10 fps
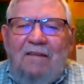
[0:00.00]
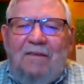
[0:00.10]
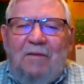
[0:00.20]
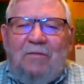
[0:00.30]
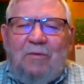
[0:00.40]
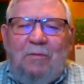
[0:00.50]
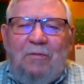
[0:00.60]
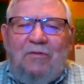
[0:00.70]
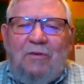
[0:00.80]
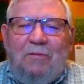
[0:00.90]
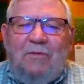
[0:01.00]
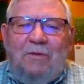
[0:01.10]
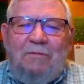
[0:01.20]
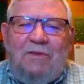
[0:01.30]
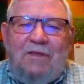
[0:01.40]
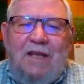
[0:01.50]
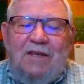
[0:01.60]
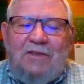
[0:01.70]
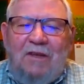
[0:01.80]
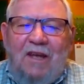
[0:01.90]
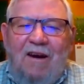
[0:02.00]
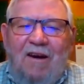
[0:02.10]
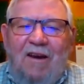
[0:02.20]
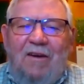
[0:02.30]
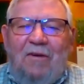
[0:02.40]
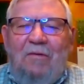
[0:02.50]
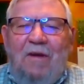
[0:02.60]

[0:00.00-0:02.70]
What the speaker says: lived through some substantially higher